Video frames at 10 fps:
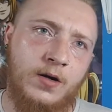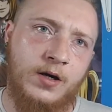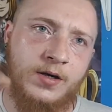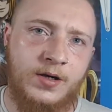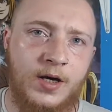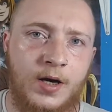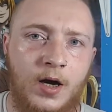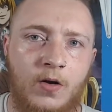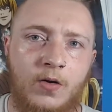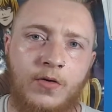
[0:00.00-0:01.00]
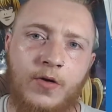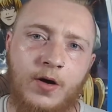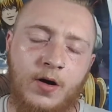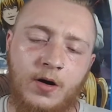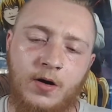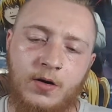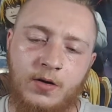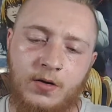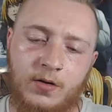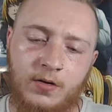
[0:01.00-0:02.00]
in Citadel,
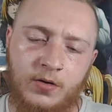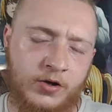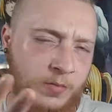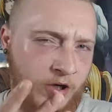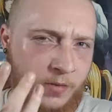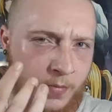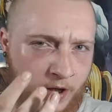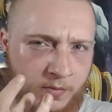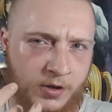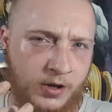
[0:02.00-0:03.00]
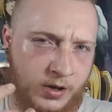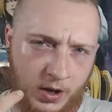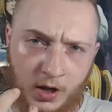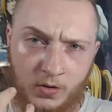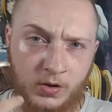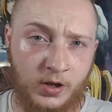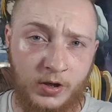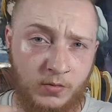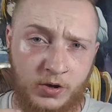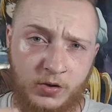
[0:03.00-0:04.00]
not so much the Bugman's Glow, because I
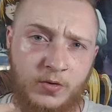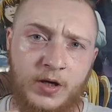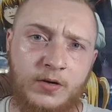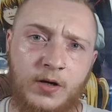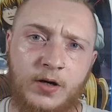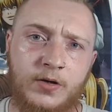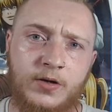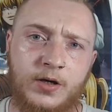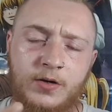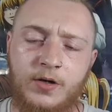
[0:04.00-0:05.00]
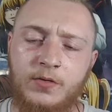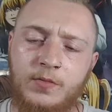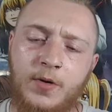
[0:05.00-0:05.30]
don't do the darker skin tones,